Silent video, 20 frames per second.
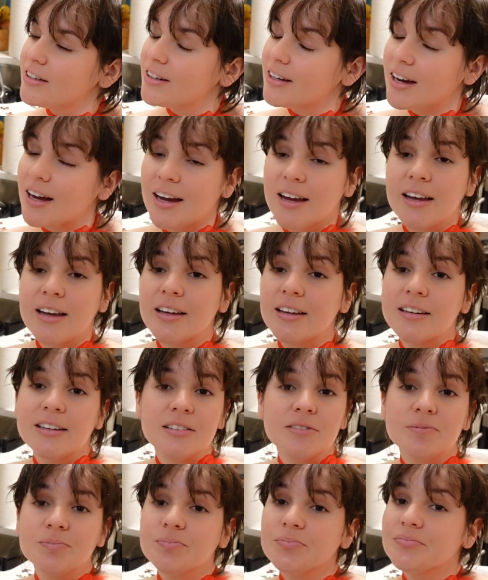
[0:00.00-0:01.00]
I
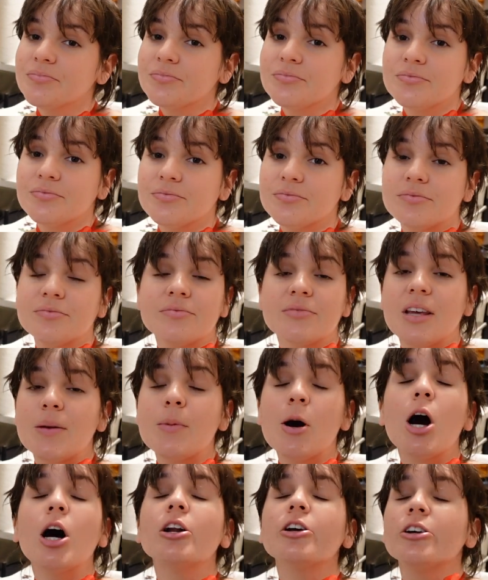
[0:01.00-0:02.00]
am
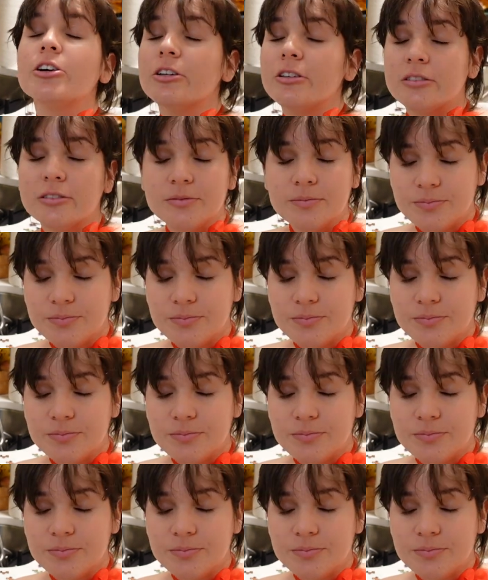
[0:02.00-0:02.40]
honored.